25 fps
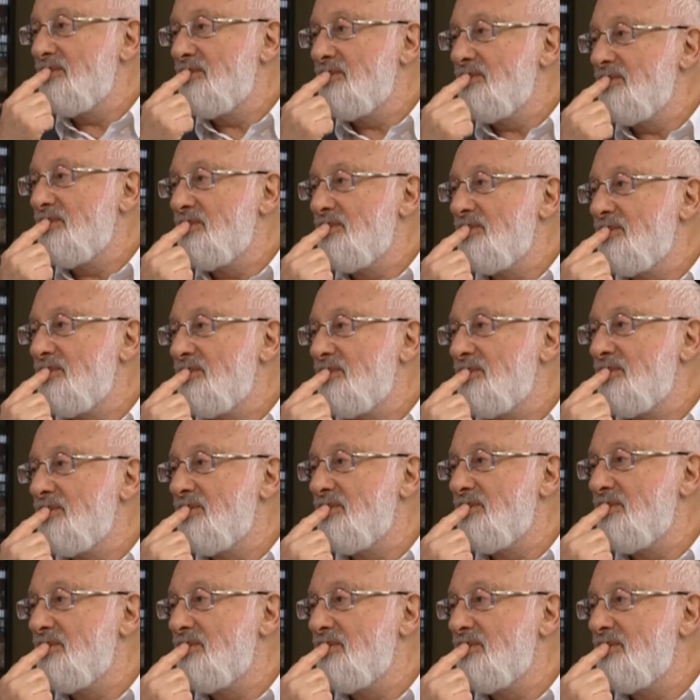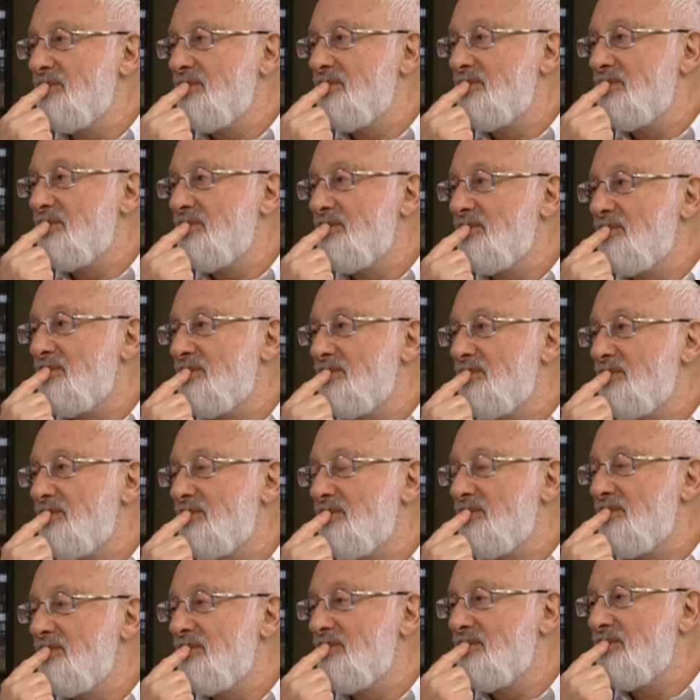in a bad mood?
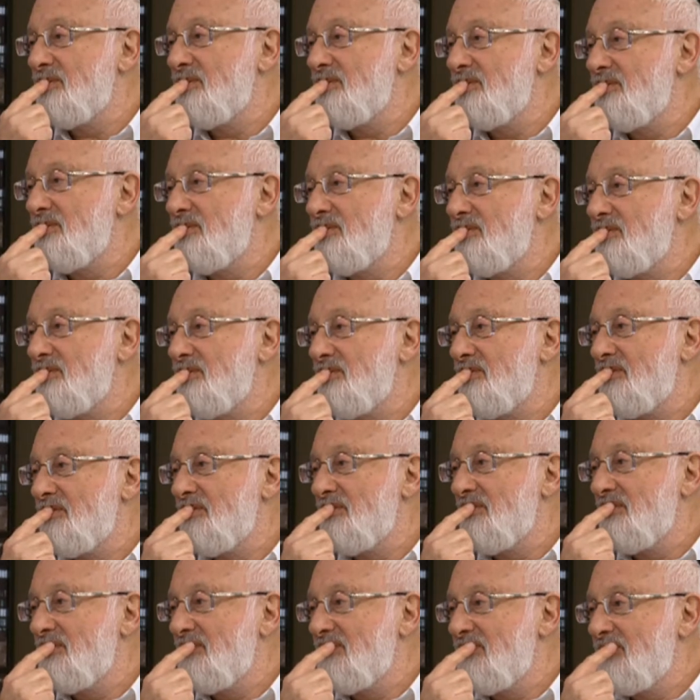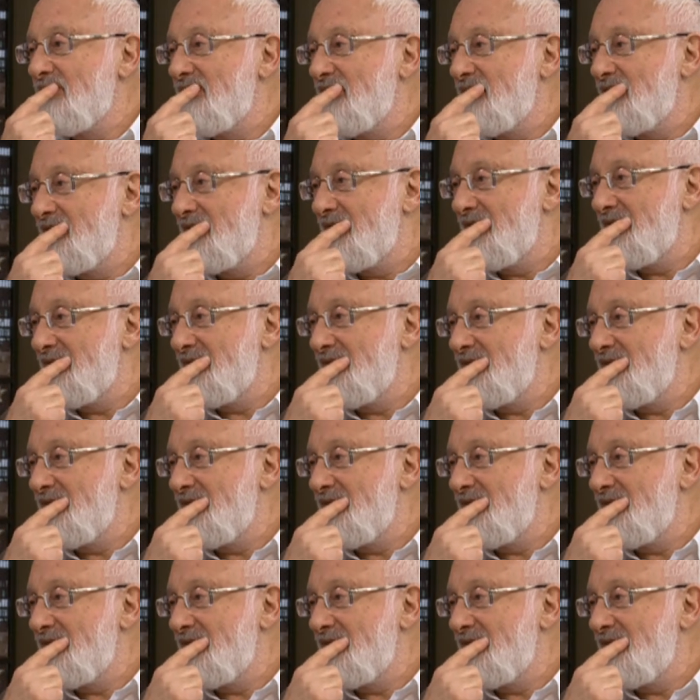What happens